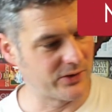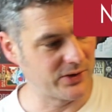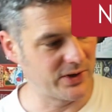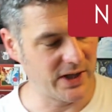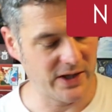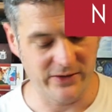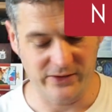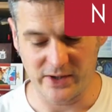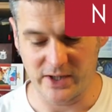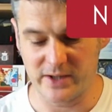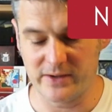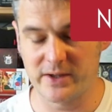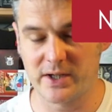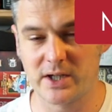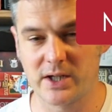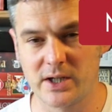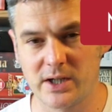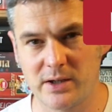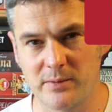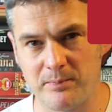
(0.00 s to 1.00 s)
these are
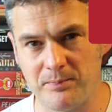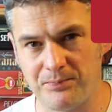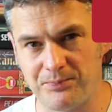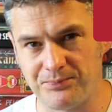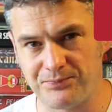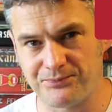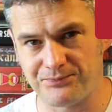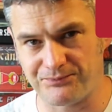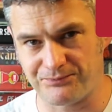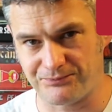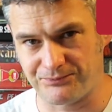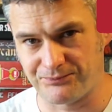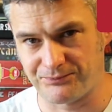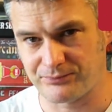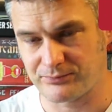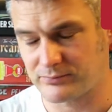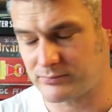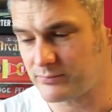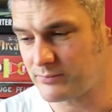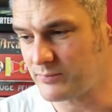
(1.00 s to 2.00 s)
the
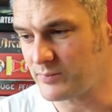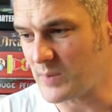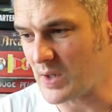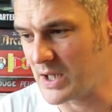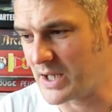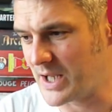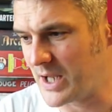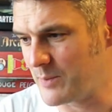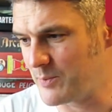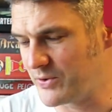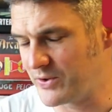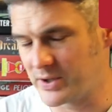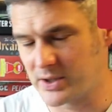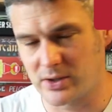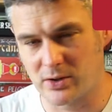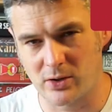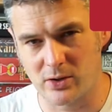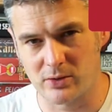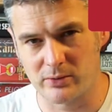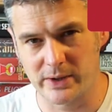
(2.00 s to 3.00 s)
games that
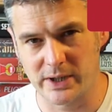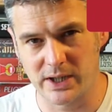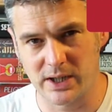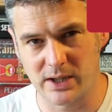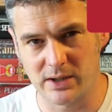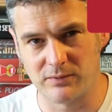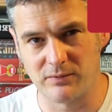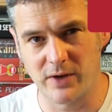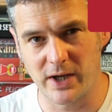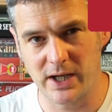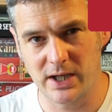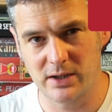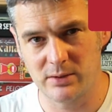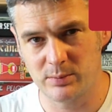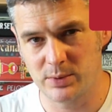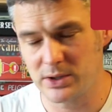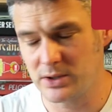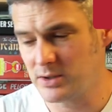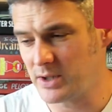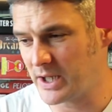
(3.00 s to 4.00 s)
are already
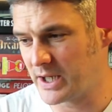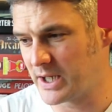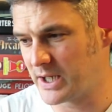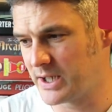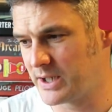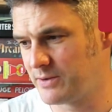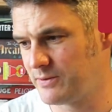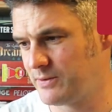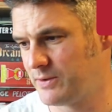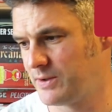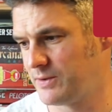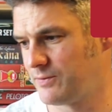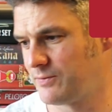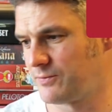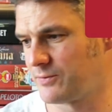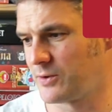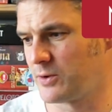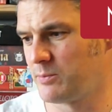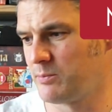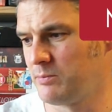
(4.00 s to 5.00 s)
available, and
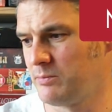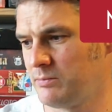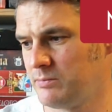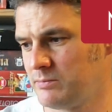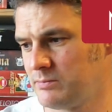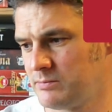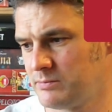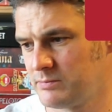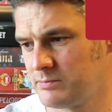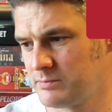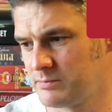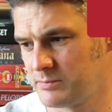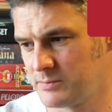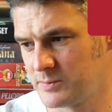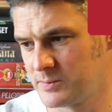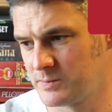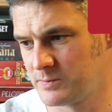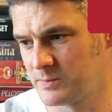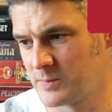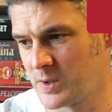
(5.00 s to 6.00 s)
from
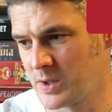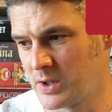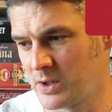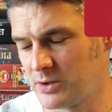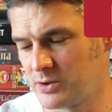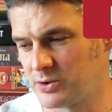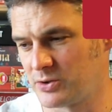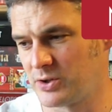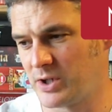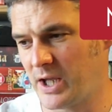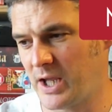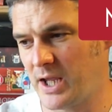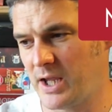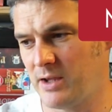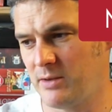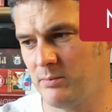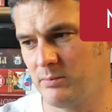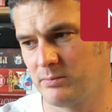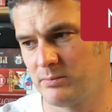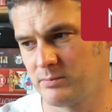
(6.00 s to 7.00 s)

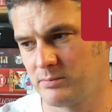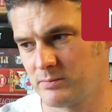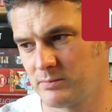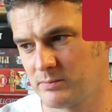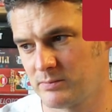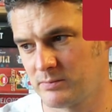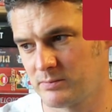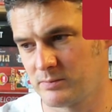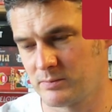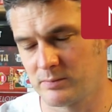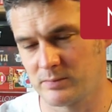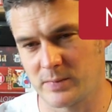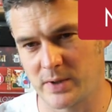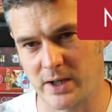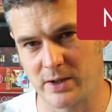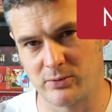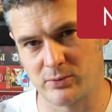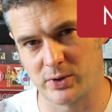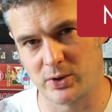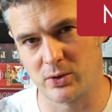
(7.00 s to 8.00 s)
today,
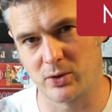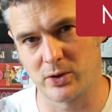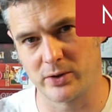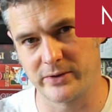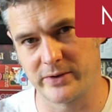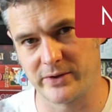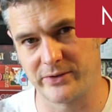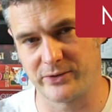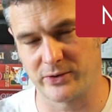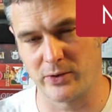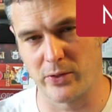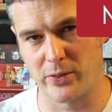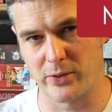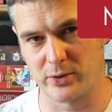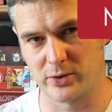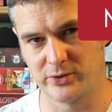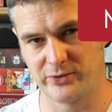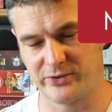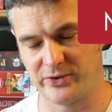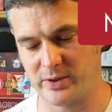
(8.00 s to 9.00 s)
I record this on
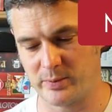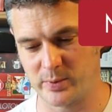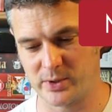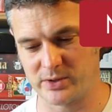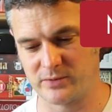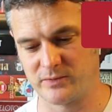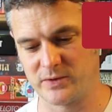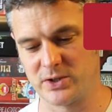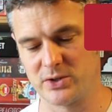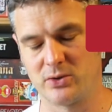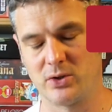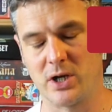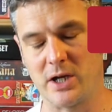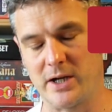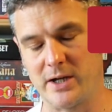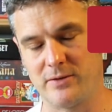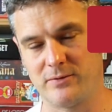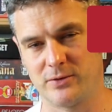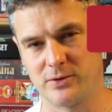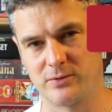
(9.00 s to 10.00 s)
Thursday, but it will go
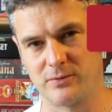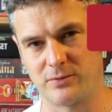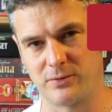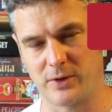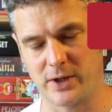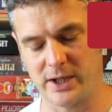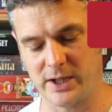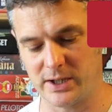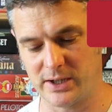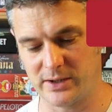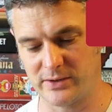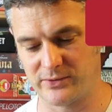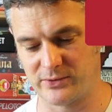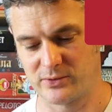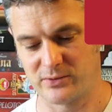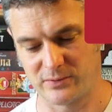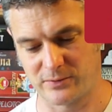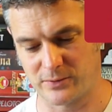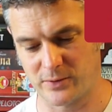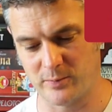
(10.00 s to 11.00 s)
live on Friday.
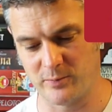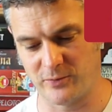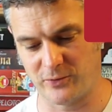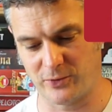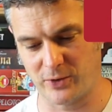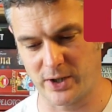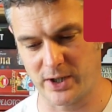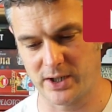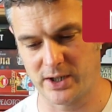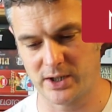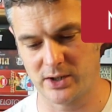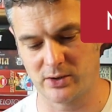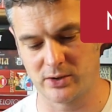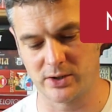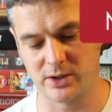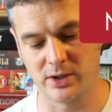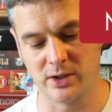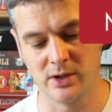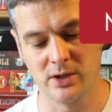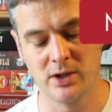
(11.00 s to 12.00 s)
So from Friday
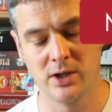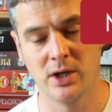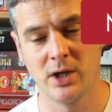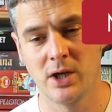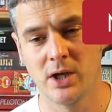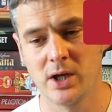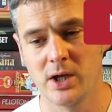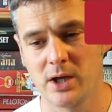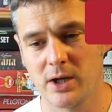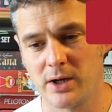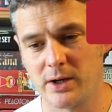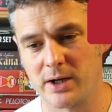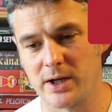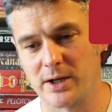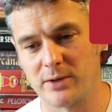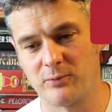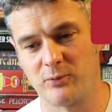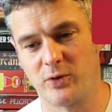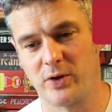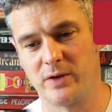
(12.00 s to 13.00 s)
on,
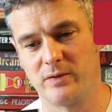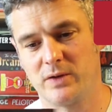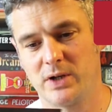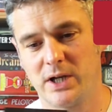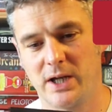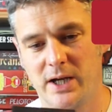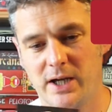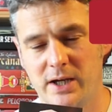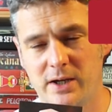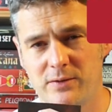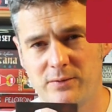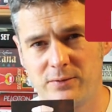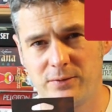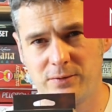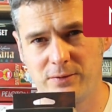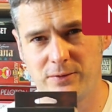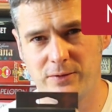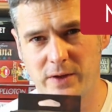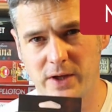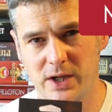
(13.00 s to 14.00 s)
we will
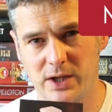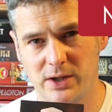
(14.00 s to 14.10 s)
have the